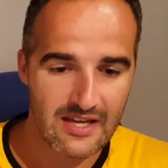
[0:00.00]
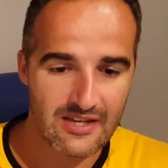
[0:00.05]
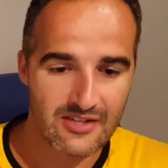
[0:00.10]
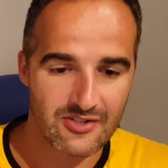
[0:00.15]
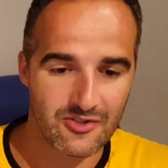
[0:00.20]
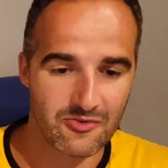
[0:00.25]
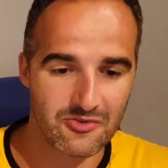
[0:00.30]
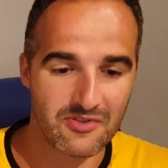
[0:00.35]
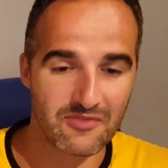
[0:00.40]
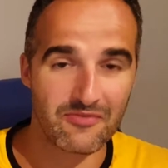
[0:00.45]

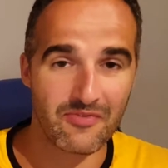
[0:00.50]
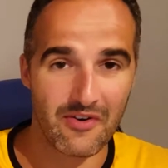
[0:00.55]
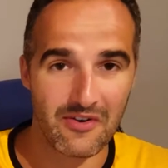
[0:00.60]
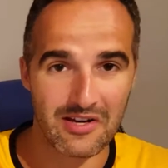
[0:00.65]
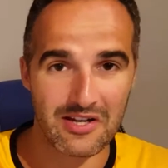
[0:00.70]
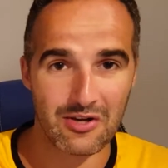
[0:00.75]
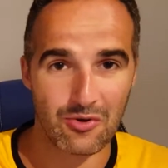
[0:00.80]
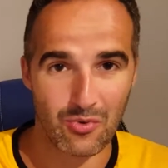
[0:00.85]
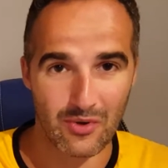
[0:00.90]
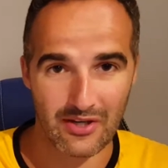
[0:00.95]
So it's a
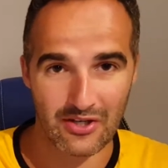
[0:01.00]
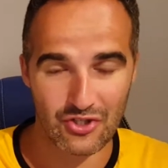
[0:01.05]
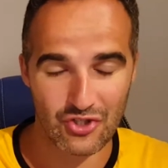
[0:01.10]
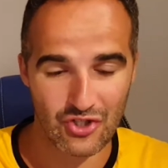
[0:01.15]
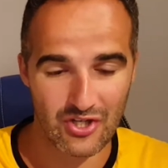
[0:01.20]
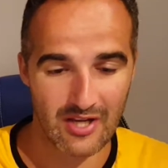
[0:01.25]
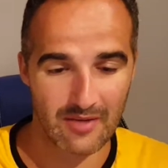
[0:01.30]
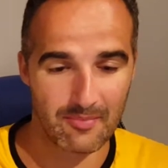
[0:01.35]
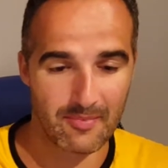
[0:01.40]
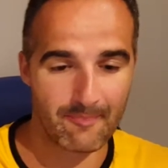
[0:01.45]
very quick
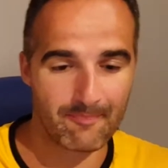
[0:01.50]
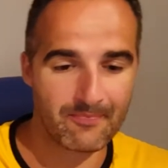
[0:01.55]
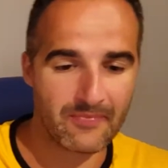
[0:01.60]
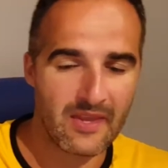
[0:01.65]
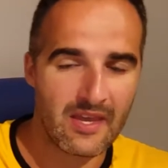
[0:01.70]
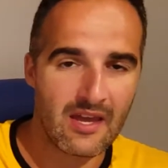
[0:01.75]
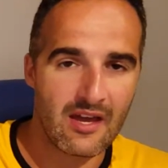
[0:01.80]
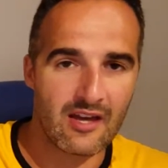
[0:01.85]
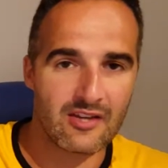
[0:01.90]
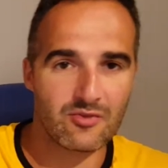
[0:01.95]
ship.
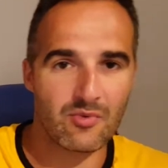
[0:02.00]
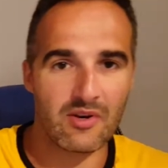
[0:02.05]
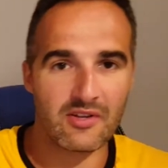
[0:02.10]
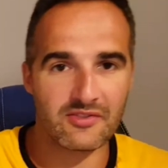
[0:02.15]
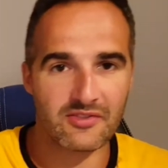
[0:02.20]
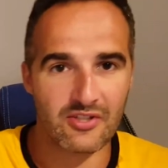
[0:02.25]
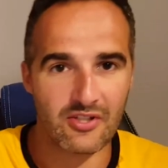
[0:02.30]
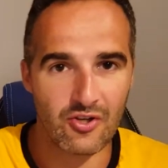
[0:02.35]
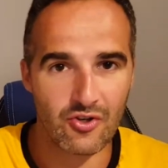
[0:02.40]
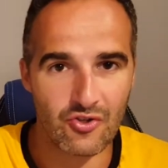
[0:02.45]
As well as
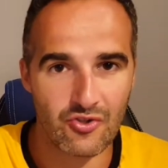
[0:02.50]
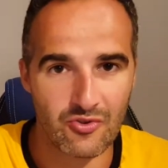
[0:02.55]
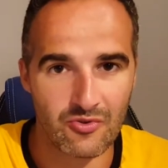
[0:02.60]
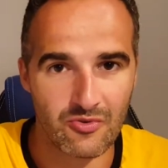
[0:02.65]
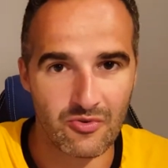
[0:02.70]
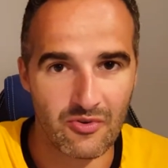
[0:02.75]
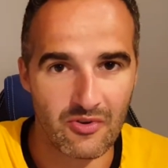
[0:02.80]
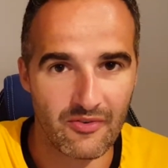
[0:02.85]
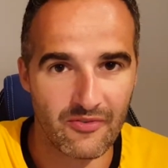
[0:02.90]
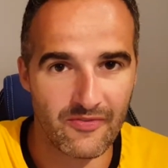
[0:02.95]
the
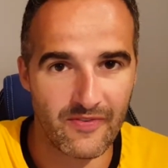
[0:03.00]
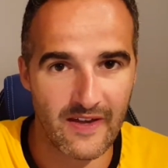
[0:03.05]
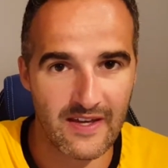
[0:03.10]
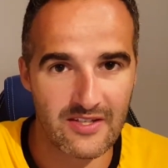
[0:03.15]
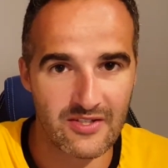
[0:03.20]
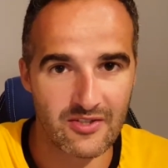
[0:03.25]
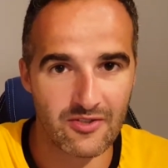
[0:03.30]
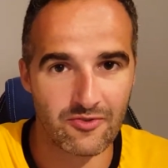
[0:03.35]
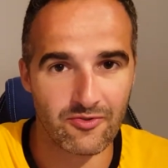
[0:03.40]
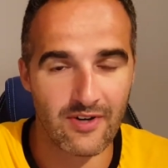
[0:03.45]
usual
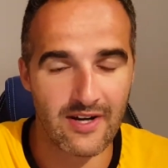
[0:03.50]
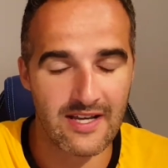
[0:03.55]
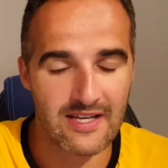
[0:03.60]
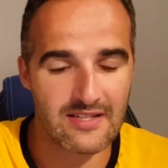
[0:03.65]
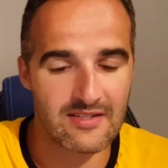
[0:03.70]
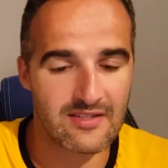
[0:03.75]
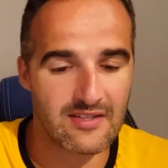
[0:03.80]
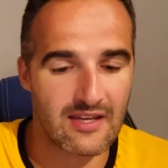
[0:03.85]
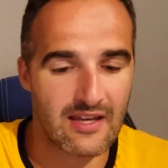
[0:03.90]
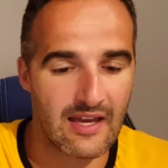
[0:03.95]
phaser
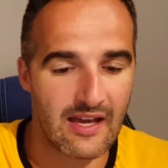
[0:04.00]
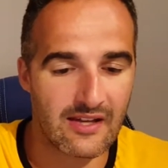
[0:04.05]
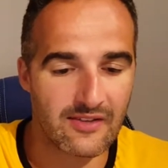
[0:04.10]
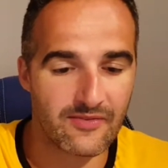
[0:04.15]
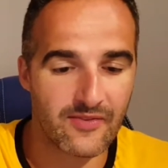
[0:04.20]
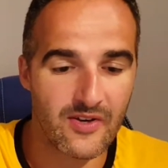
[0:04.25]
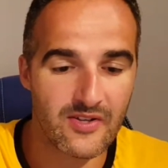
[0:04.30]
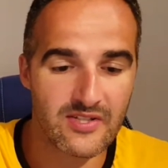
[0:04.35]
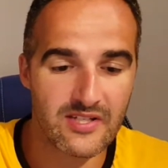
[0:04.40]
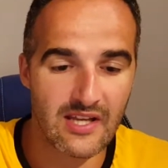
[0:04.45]
arrays, it had
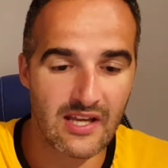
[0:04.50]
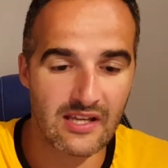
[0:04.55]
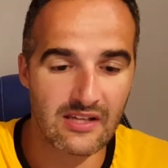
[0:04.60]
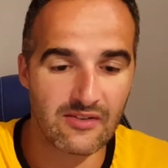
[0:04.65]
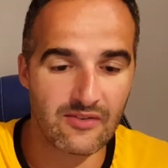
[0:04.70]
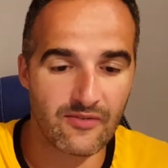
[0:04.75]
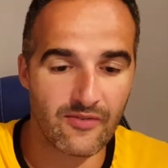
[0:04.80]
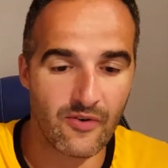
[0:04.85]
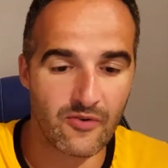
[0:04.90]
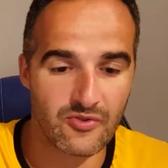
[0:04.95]

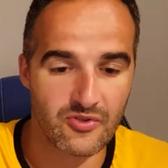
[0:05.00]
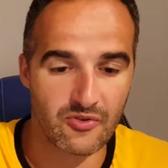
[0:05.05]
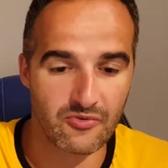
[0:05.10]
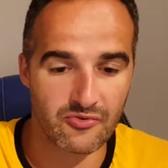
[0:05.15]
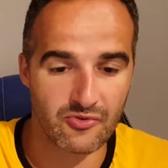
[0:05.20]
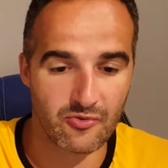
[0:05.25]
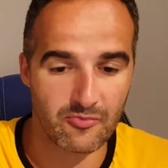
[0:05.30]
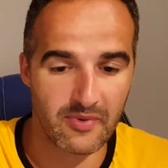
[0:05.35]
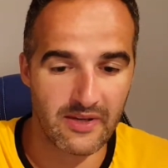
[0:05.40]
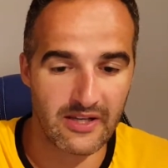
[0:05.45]
38 photon
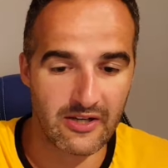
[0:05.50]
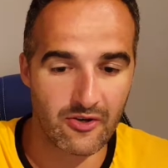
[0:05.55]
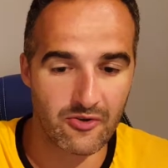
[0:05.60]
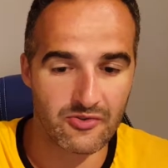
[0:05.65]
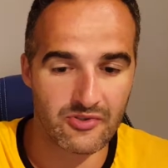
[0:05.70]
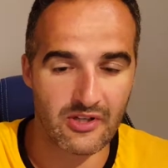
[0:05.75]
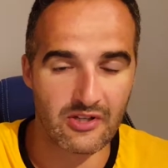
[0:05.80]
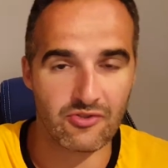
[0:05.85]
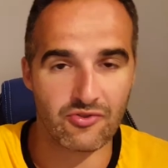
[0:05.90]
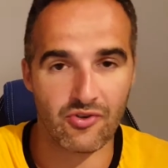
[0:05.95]

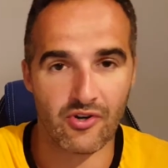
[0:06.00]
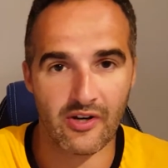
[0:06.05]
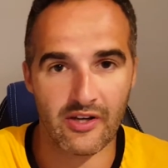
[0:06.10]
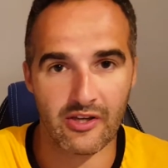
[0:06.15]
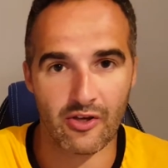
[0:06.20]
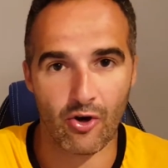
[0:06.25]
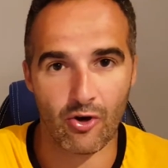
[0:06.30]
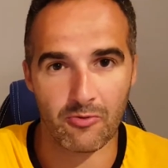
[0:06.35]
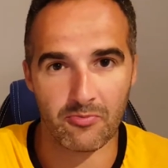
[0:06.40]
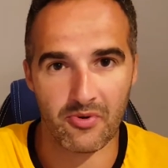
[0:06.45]
torpedoes and
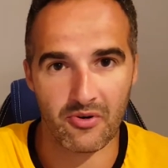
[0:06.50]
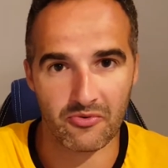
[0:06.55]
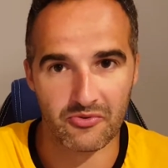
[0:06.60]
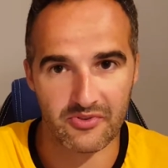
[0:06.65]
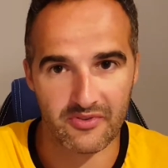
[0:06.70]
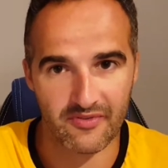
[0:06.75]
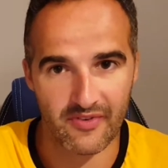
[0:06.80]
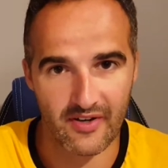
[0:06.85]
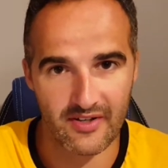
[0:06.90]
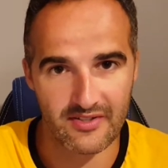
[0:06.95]
tri-cobalt
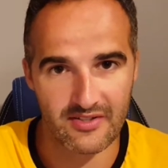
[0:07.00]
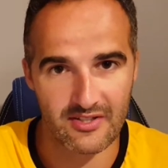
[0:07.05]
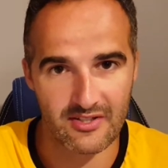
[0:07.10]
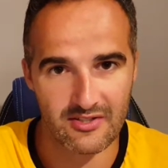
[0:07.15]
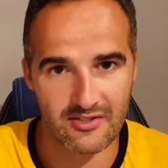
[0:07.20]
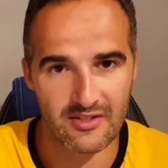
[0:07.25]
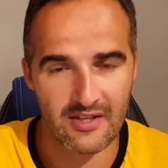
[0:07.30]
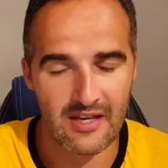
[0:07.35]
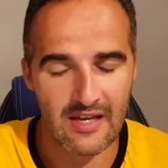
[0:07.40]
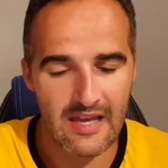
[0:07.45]
devices.